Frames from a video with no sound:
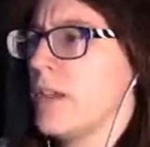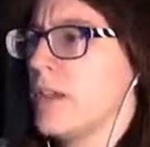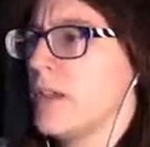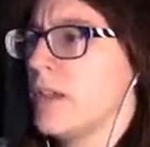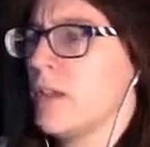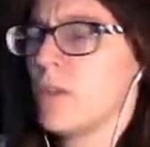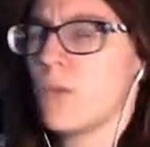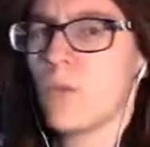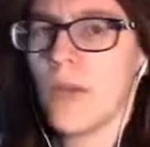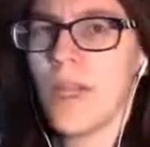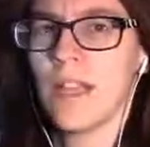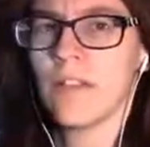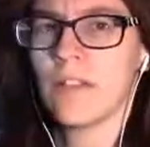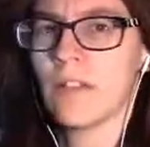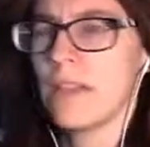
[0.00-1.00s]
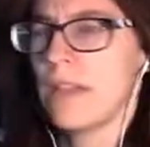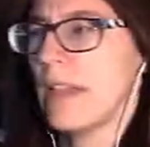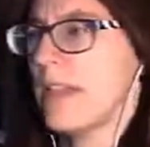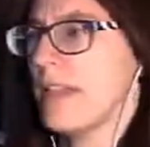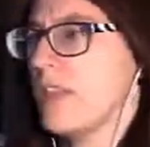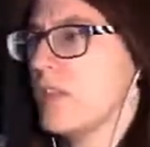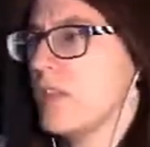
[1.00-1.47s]
a red
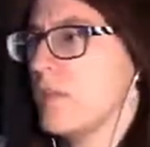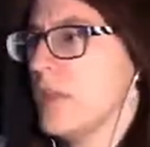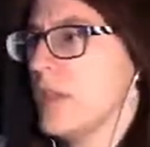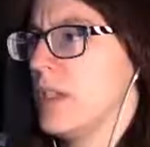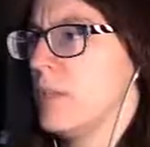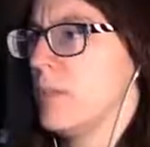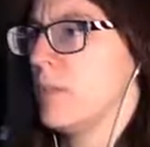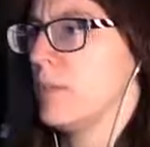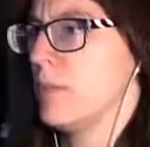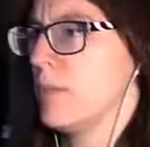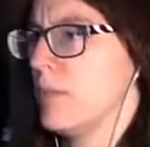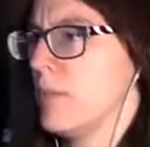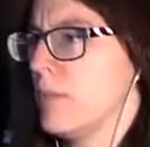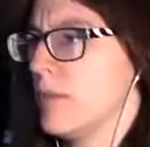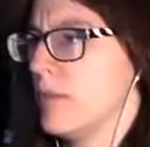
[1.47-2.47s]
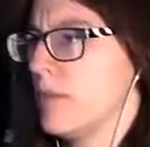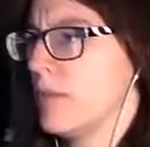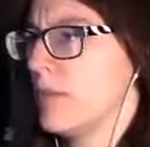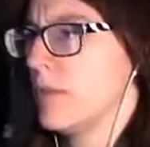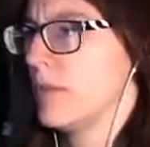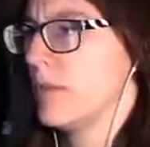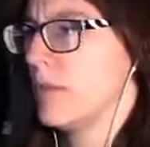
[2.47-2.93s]
laser beam.
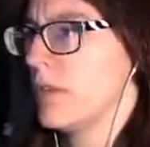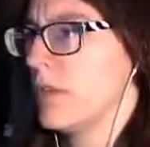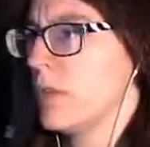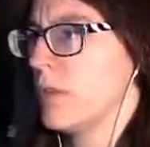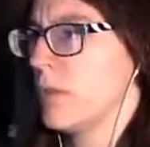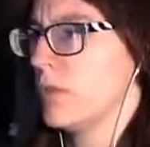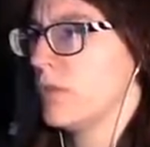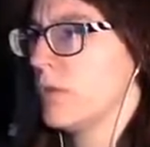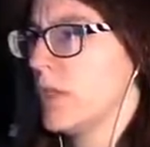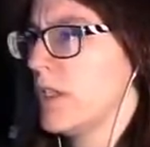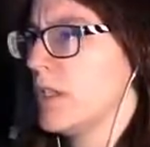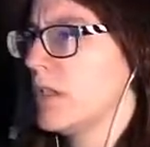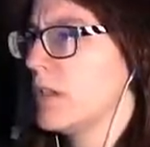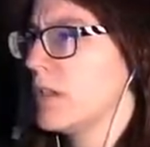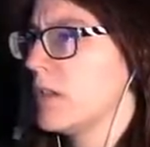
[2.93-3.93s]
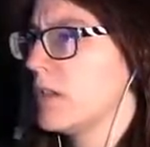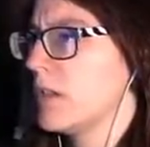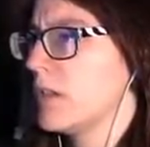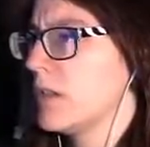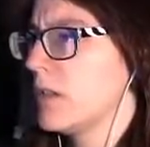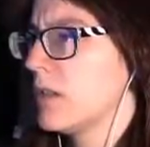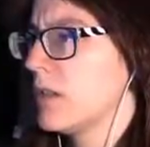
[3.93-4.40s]
It was, right?
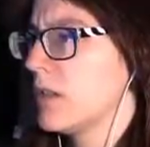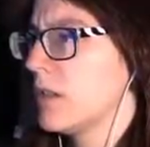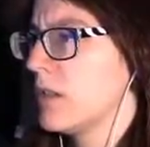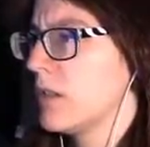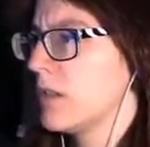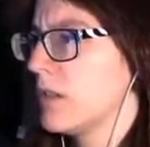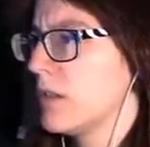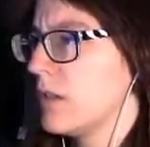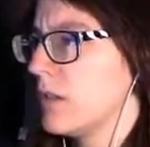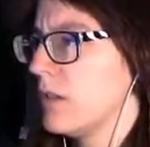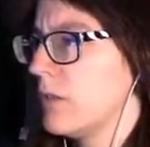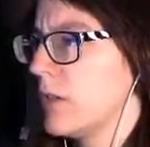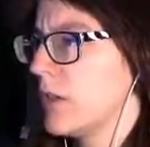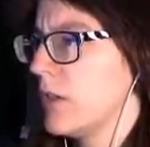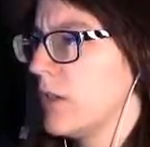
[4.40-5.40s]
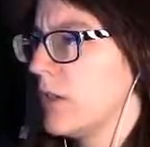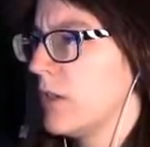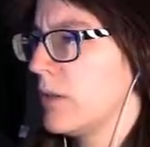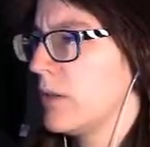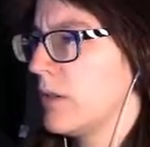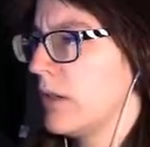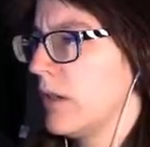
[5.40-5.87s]
Where did I...
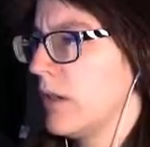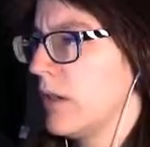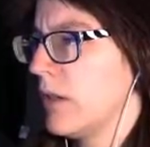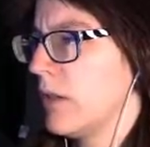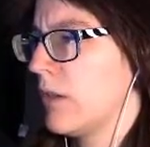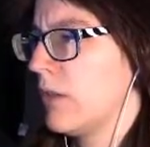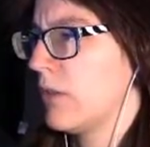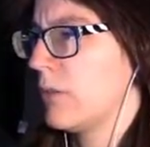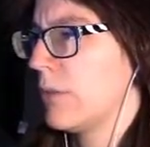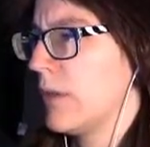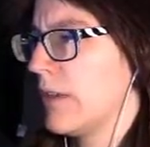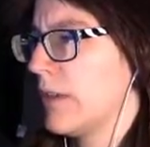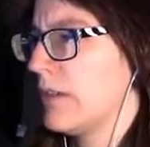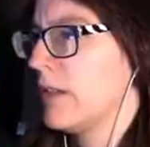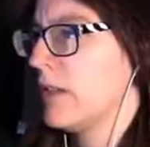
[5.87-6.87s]
There, I've placed